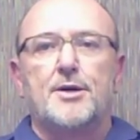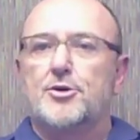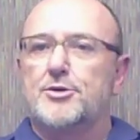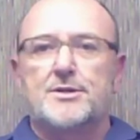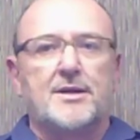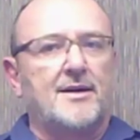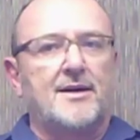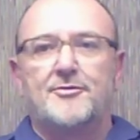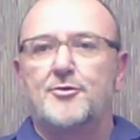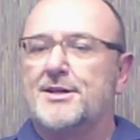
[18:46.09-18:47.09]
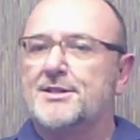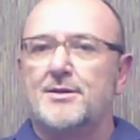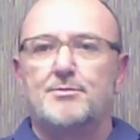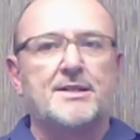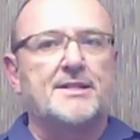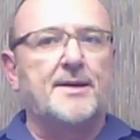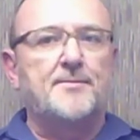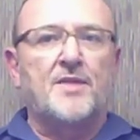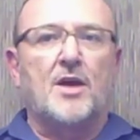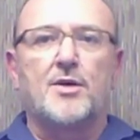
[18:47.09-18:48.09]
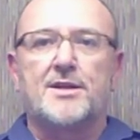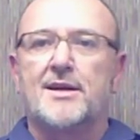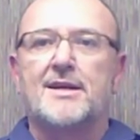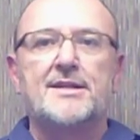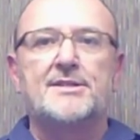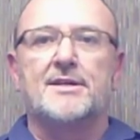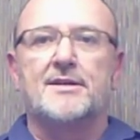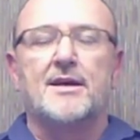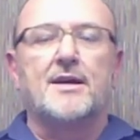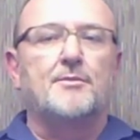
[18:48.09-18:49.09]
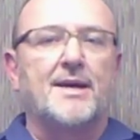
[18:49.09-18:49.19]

Because if we are still busy with religion,